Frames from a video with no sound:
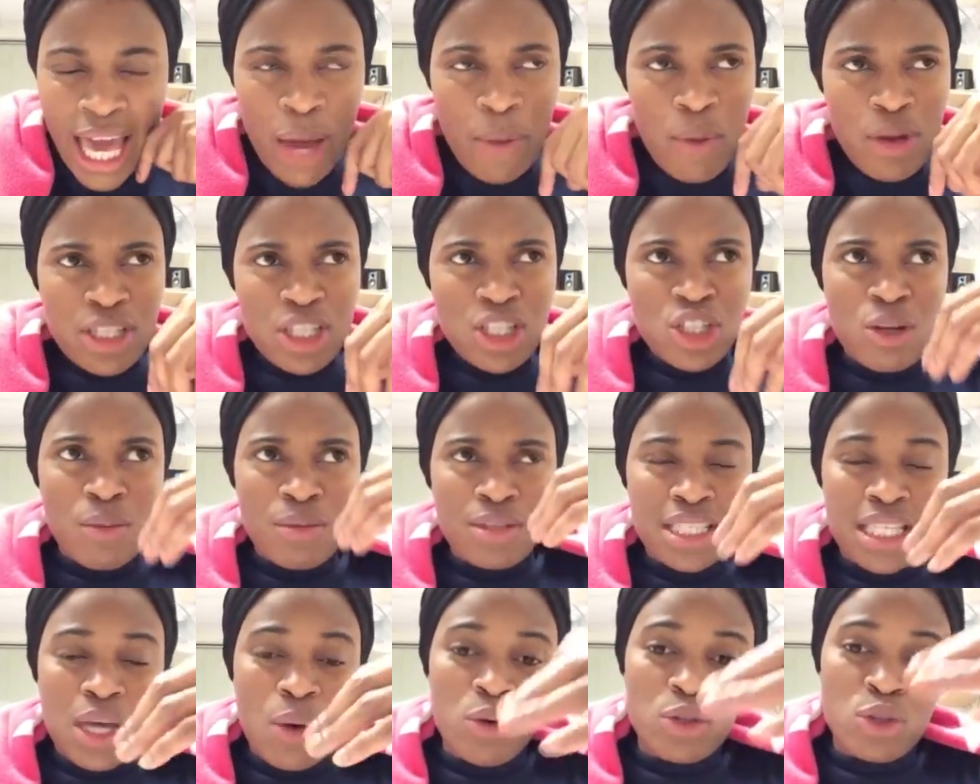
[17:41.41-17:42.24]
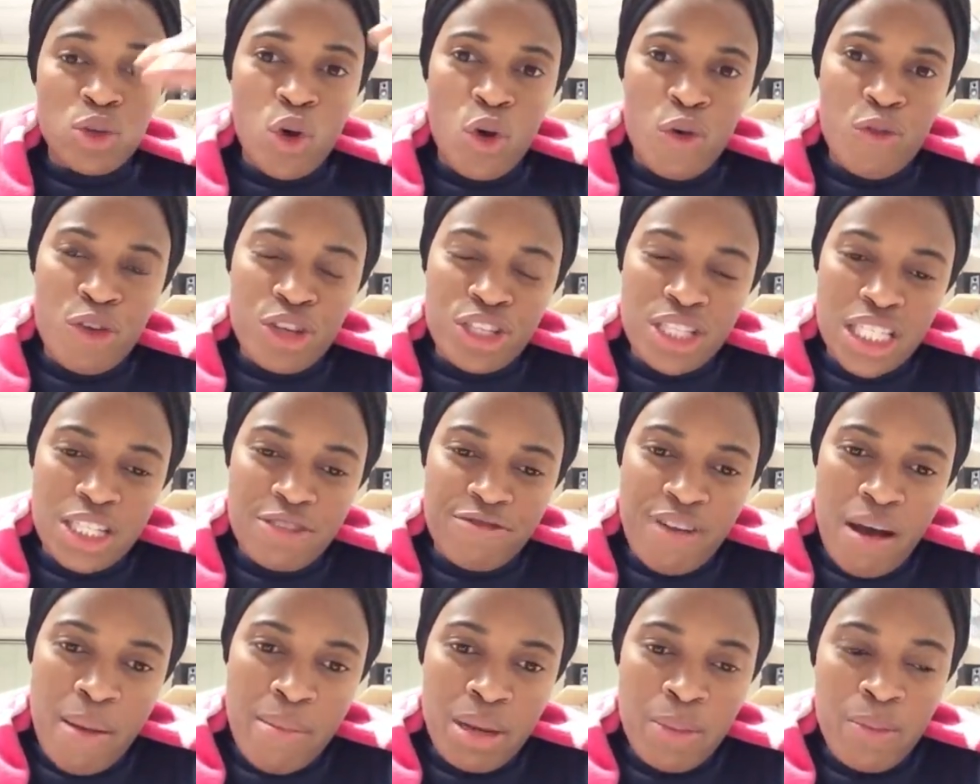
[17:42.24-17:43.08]
It wasn't something that was obvious in
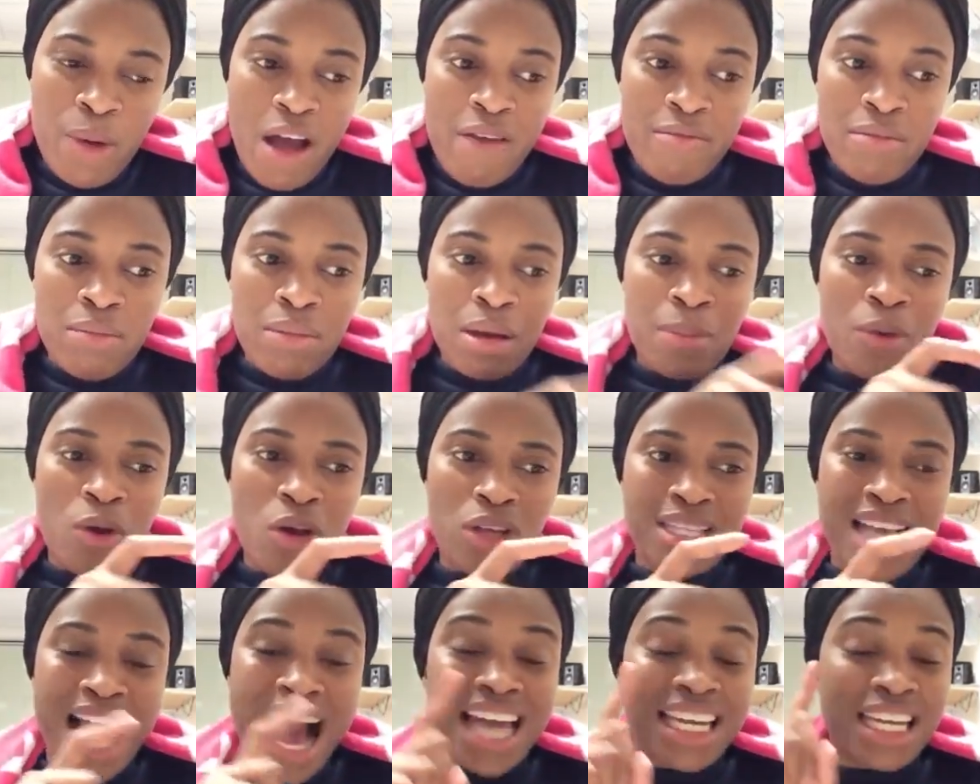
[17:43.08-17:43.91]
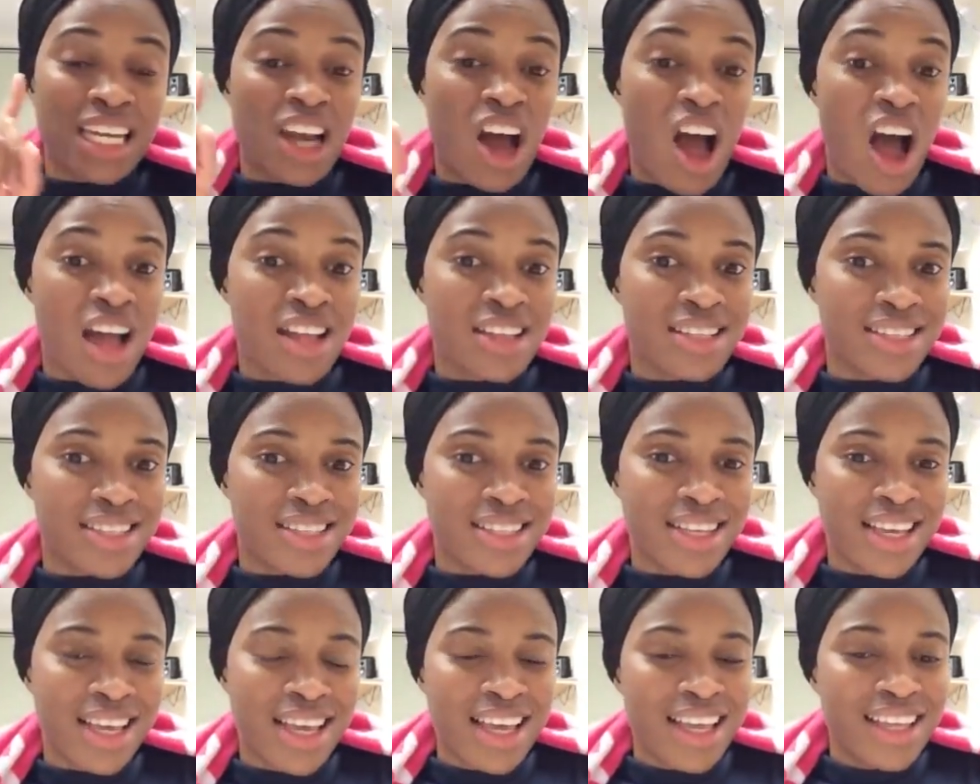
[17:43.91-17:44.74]
the family, but I remember because I had an
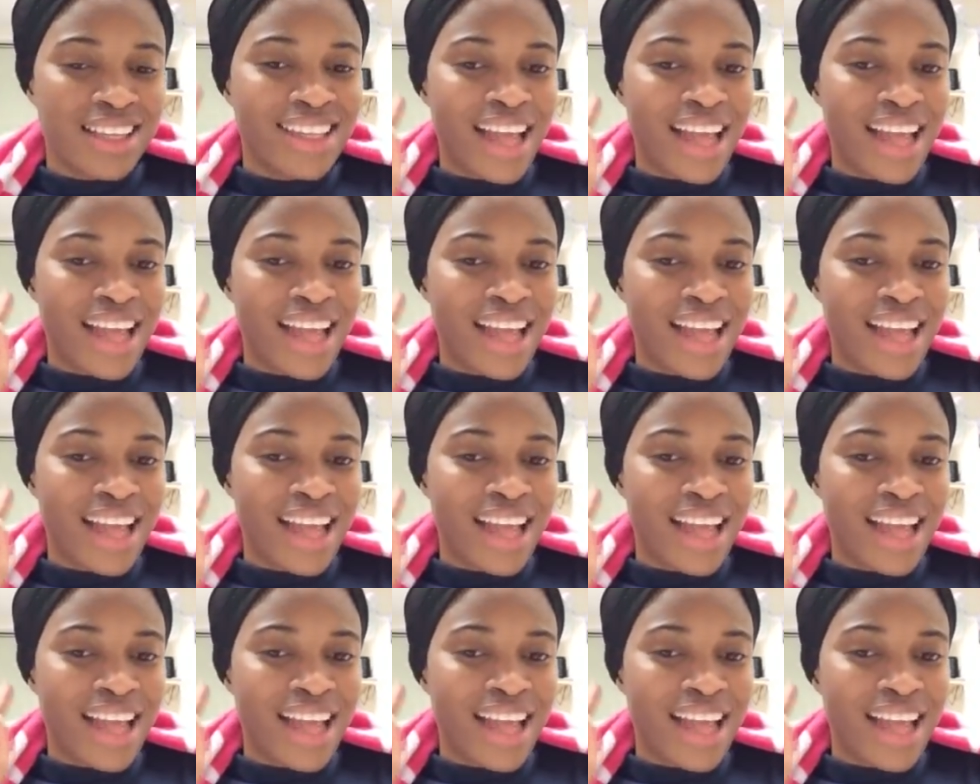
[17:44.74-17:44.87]
aunt